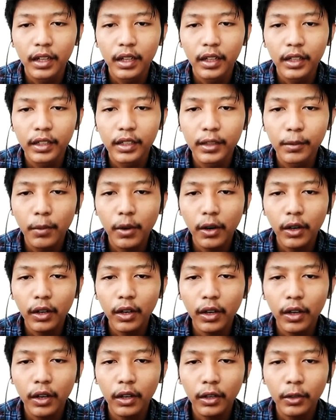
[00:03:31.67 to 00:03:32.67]
The
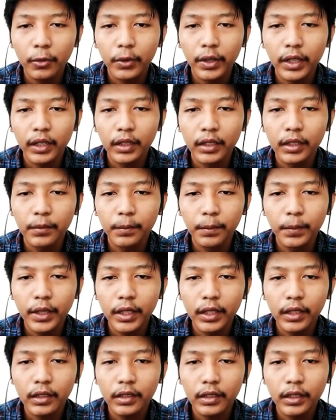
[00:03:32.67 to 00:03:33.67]
borehole will be
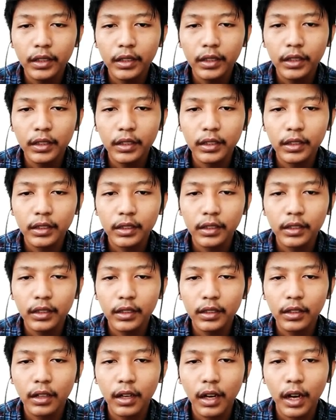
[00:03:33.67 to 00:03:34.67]
drilled
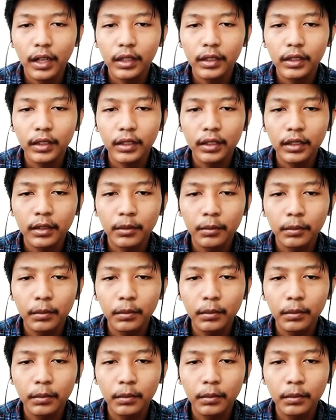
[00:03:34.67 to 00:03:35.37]
under a